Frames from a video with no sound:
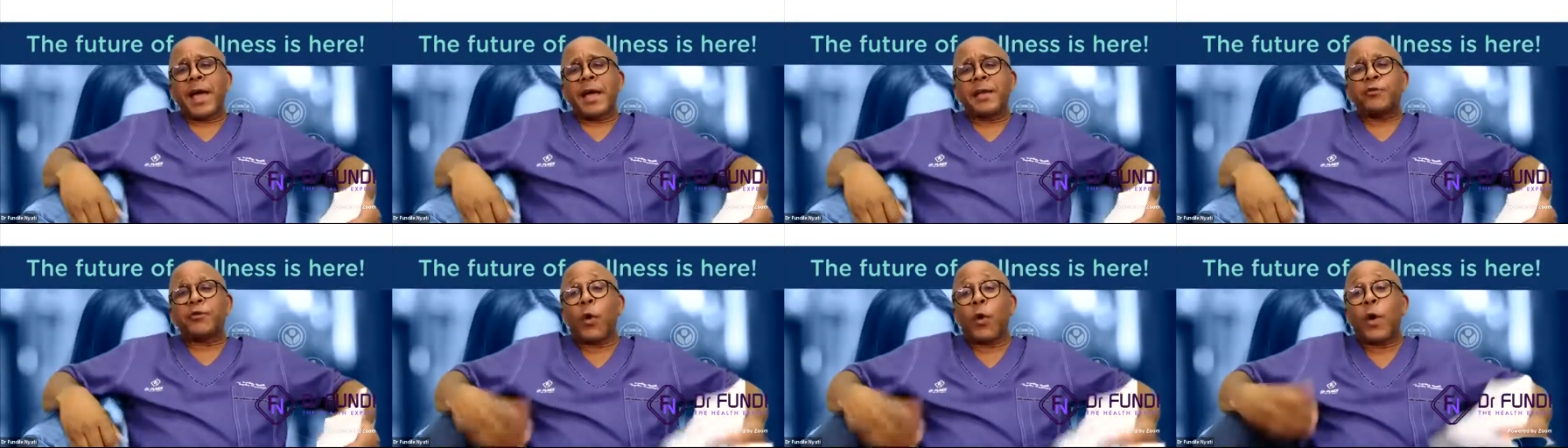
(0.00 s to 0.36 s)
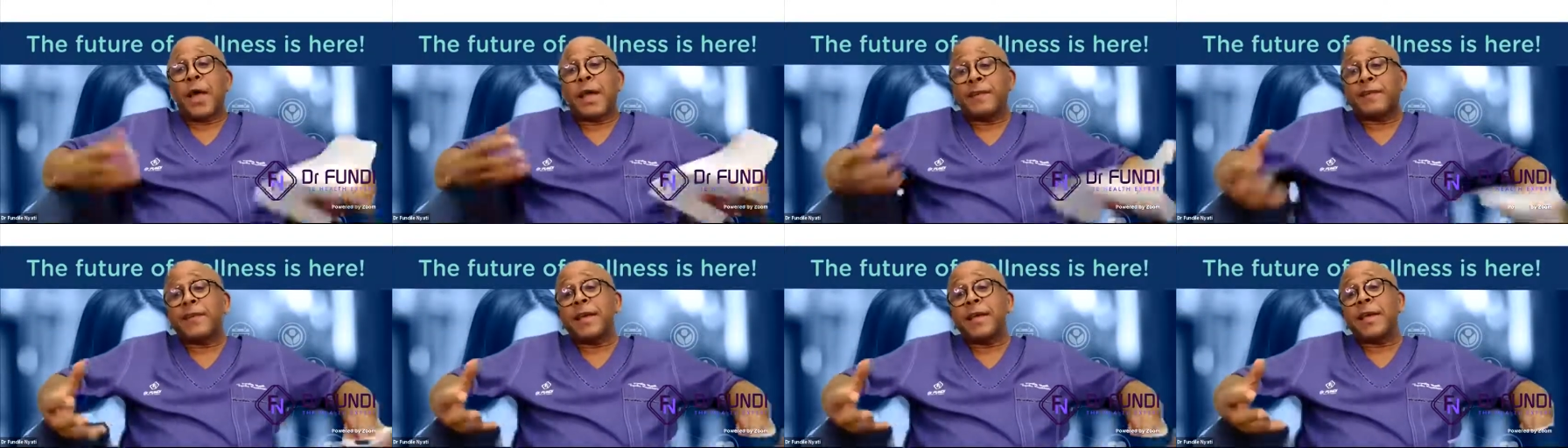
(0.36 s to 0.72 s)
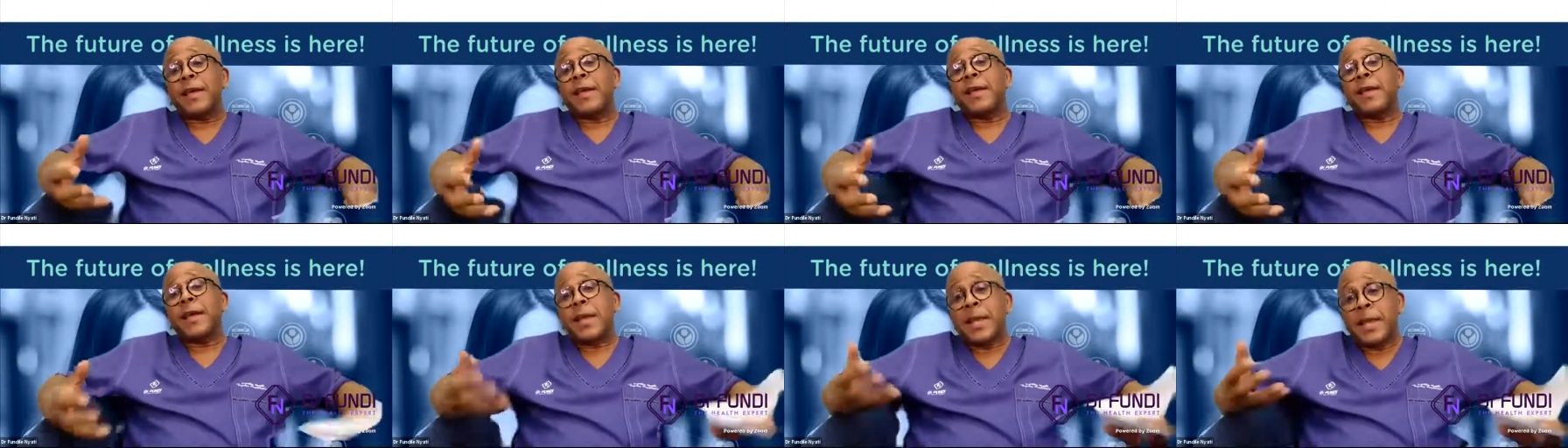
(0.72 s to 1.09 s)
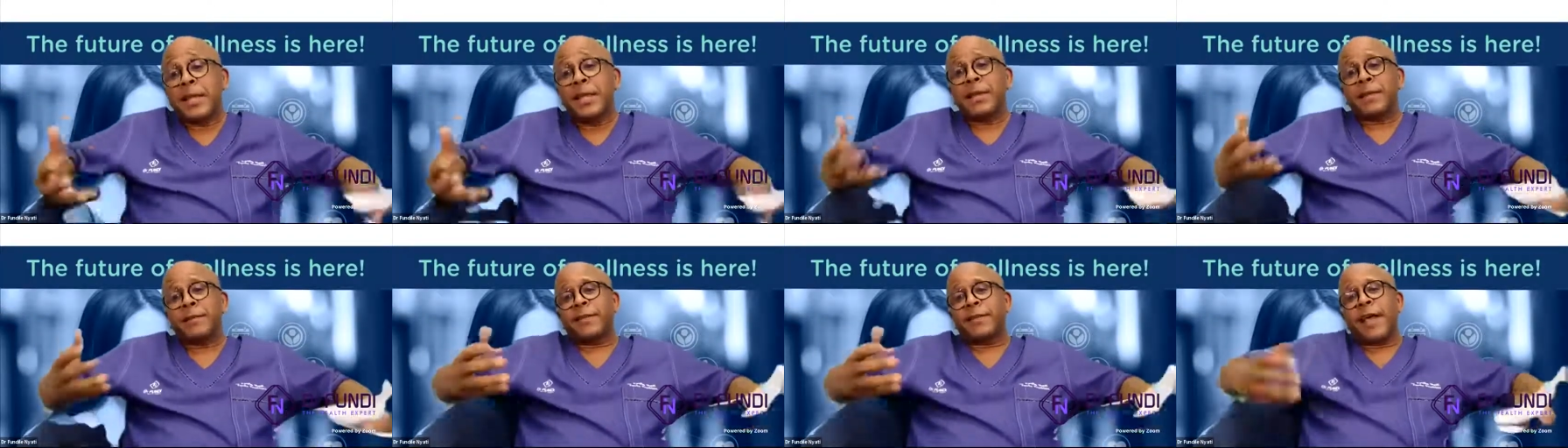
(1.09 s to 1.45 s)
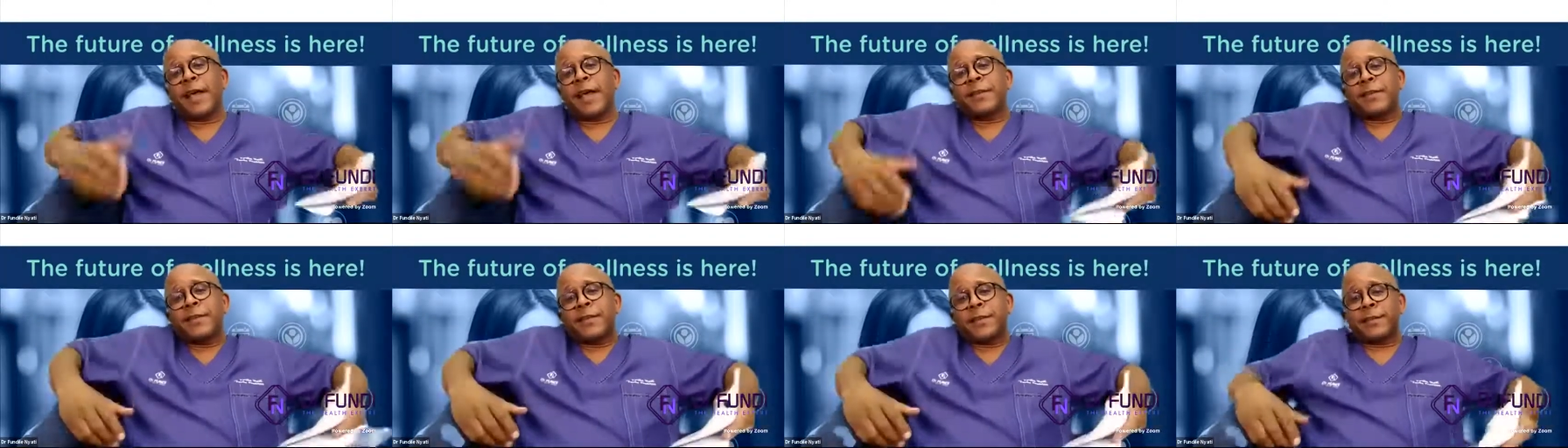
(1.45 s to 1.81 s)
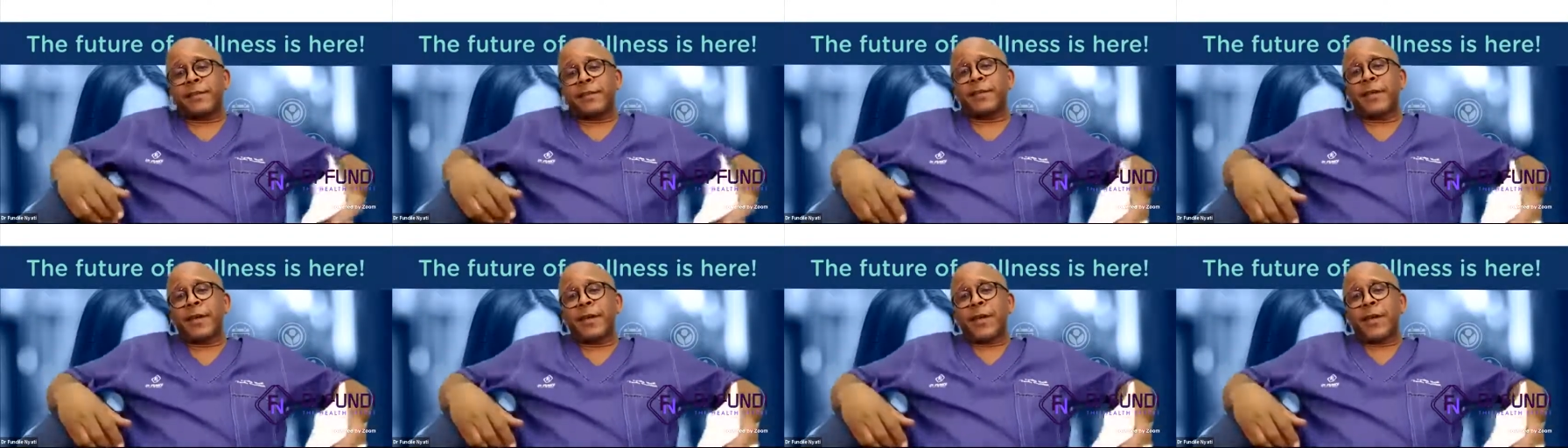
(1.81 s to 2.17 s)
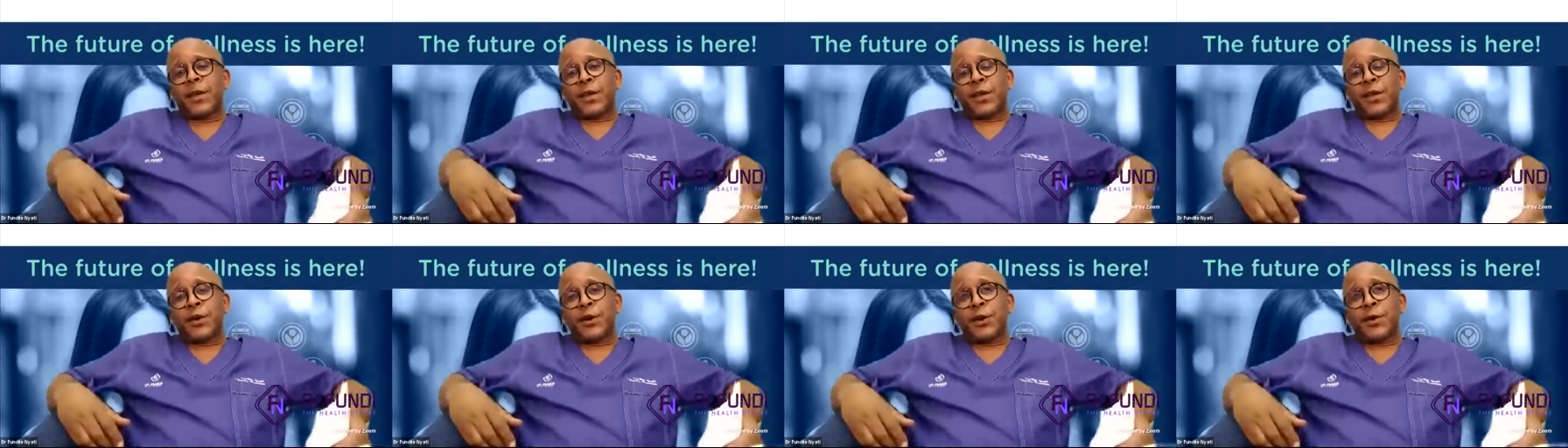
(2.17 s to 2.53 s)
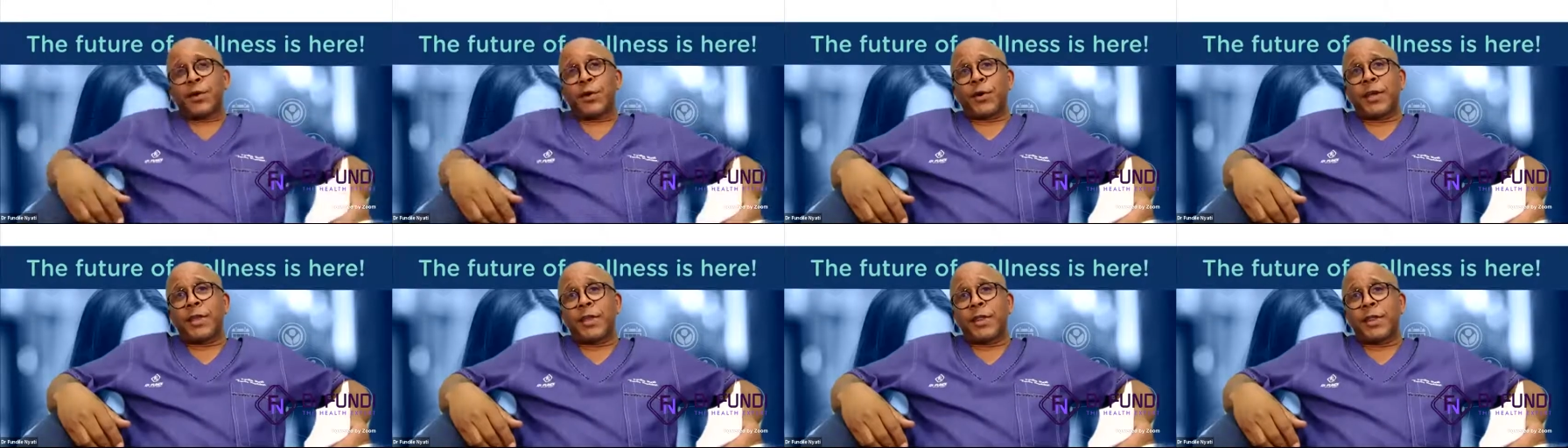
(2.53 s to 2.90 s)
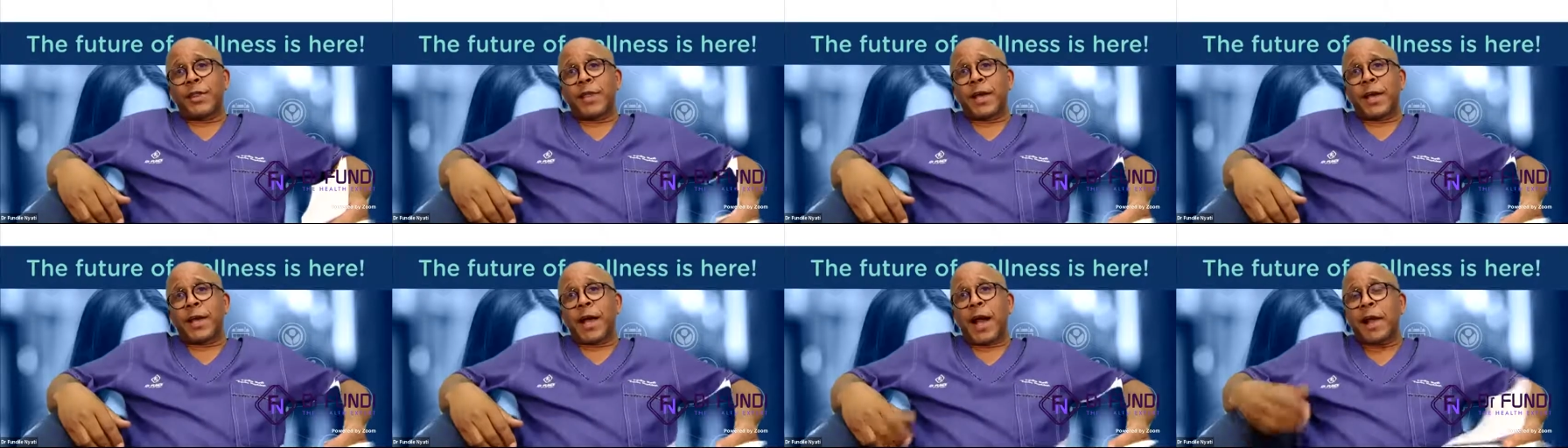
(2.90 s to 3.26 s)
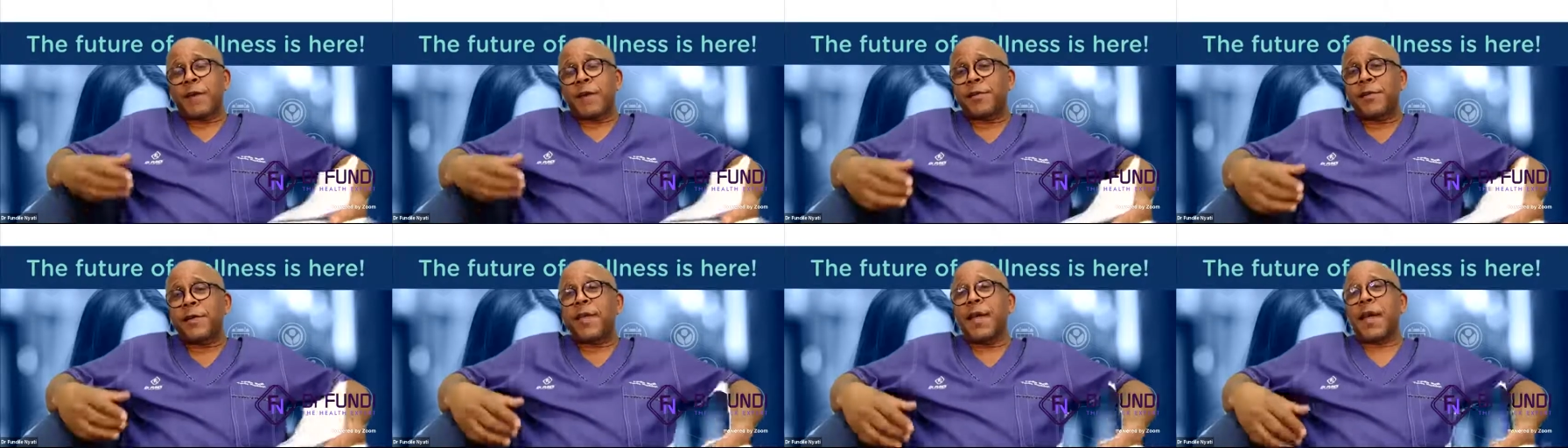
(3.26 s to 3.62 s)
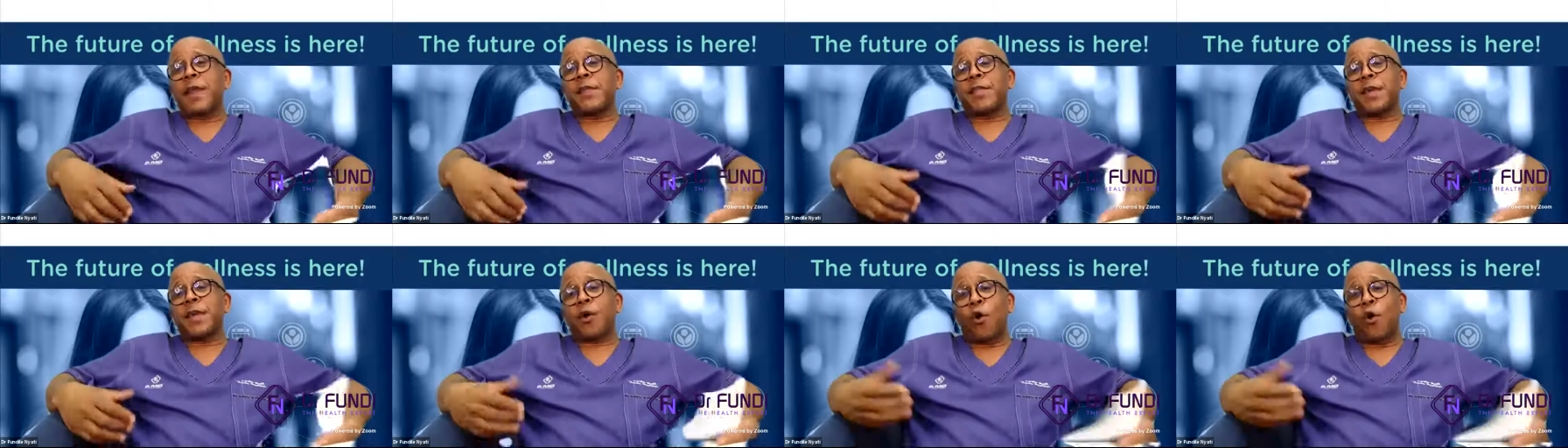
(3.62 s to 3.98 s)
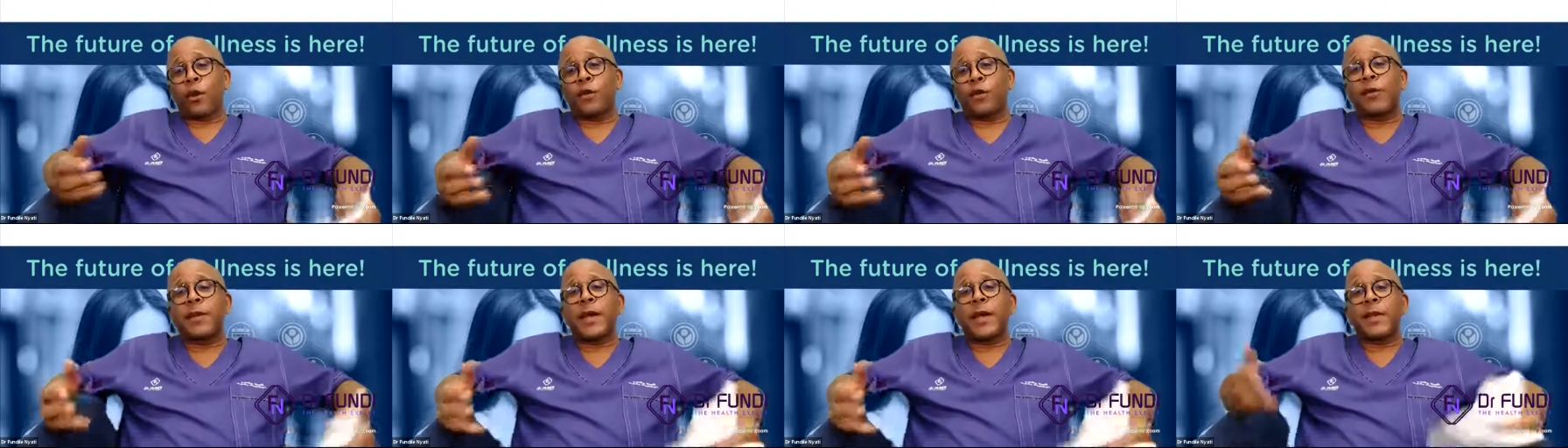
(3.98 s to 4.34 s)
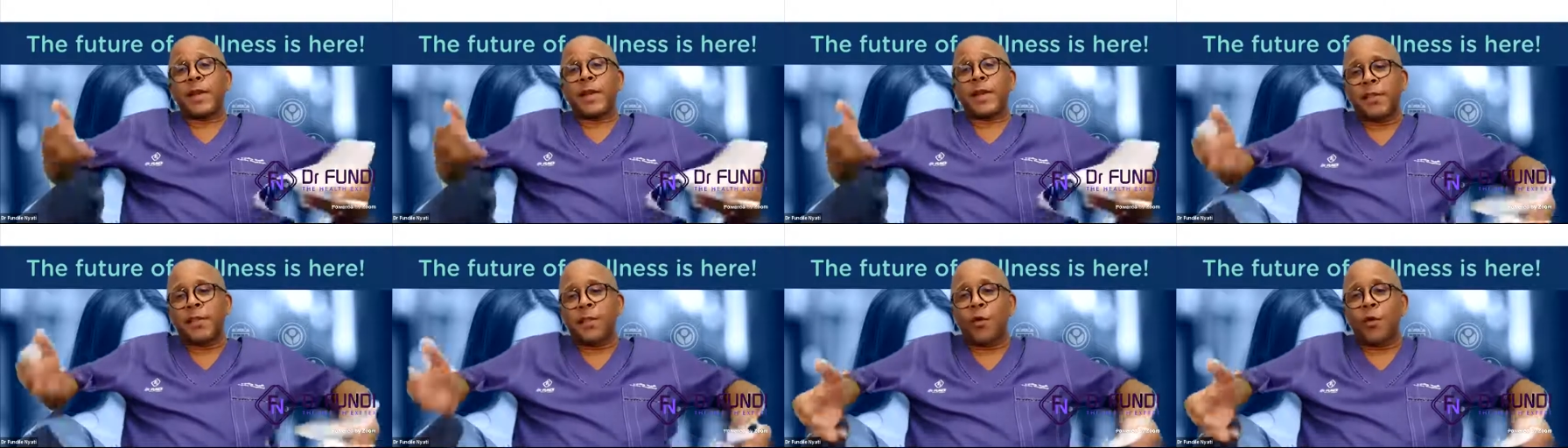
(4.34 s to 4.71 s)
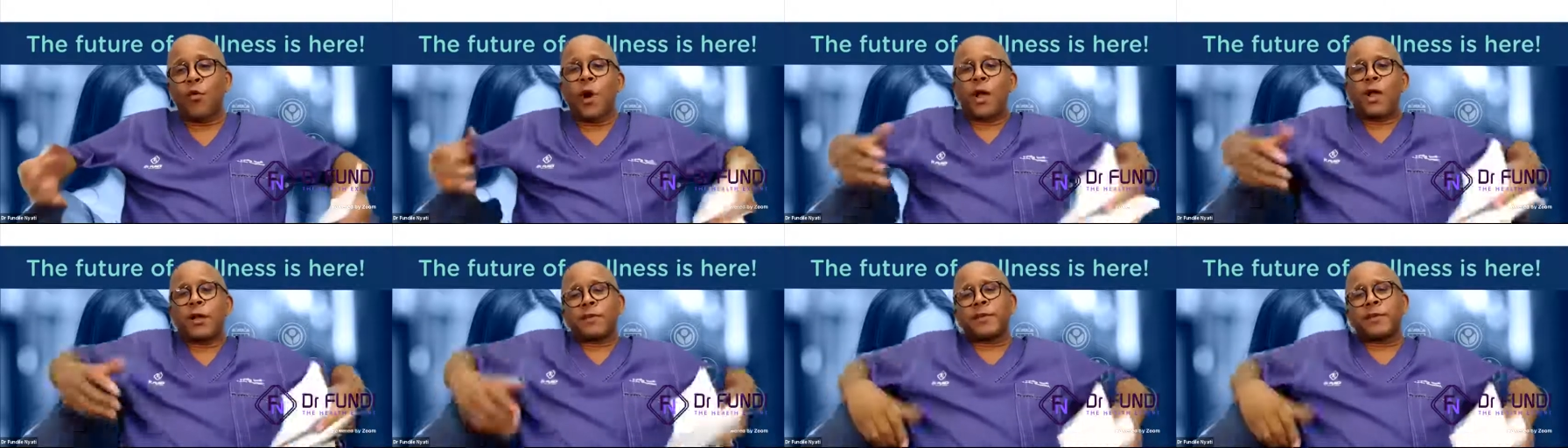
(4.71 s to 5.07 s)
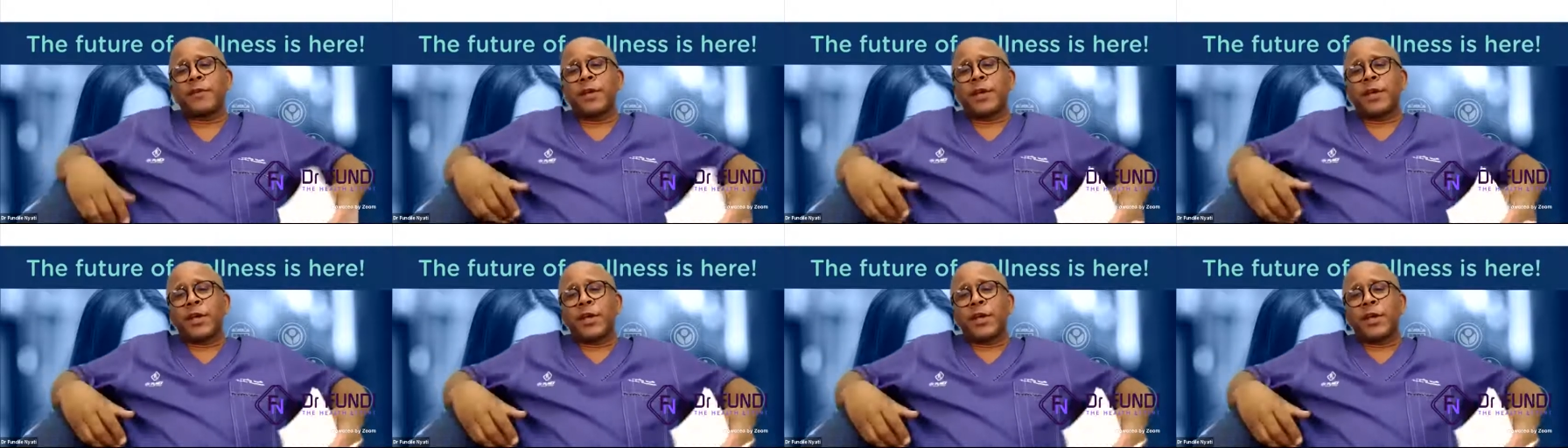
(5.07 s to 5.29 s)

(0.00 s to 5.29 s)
So as a leading scientist, in the country and the continent and the world,